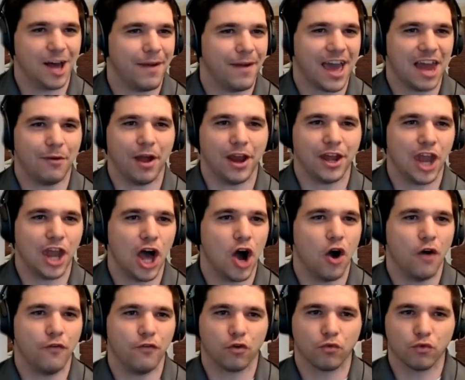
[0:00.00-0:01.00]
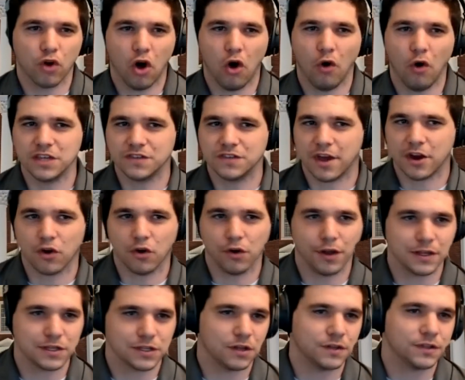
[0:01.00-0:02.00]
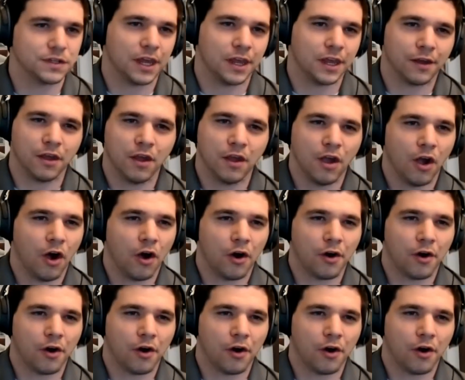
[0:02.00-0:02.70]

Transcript: How do I know if a role is federal consulting or